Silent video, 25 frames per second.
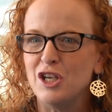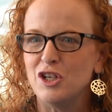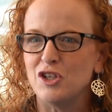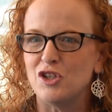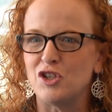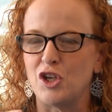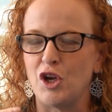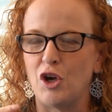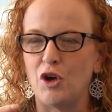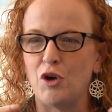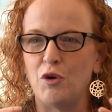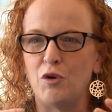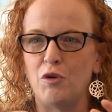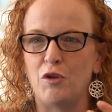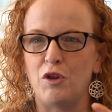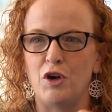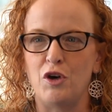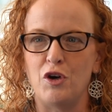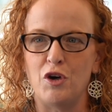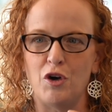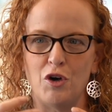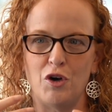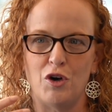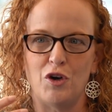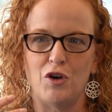So the
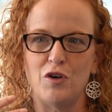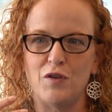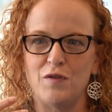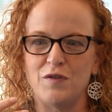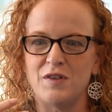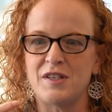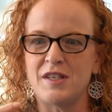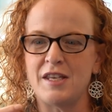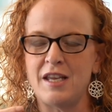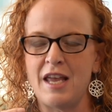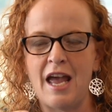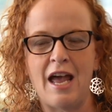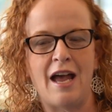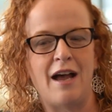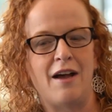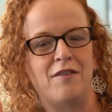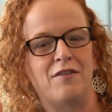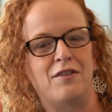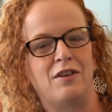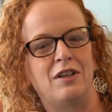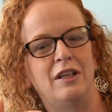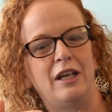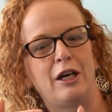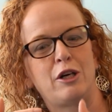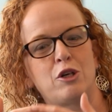nerves
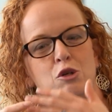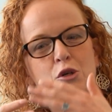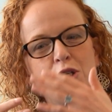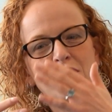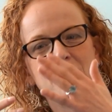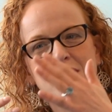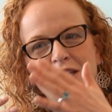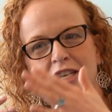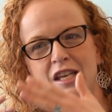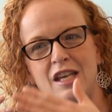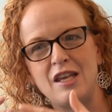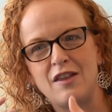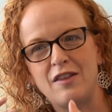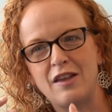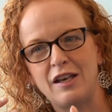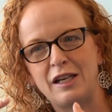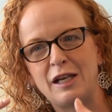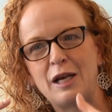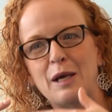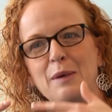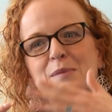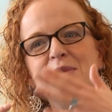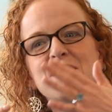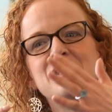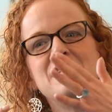have electricity that
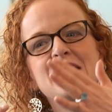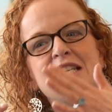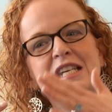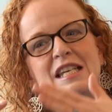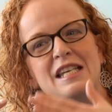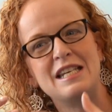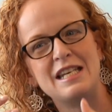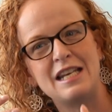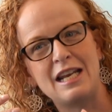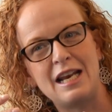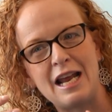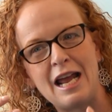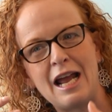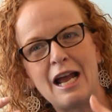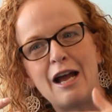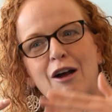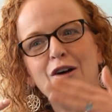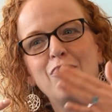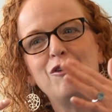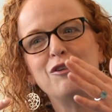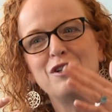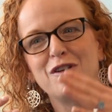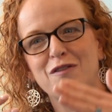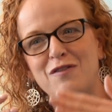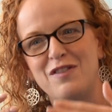comes in and
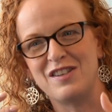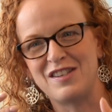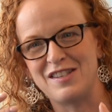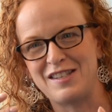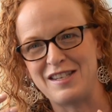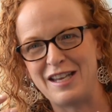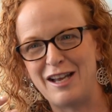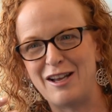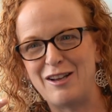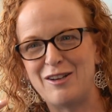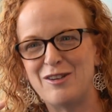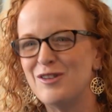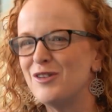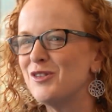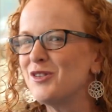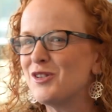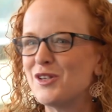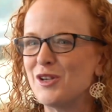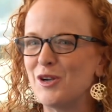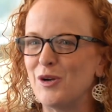out of the cells,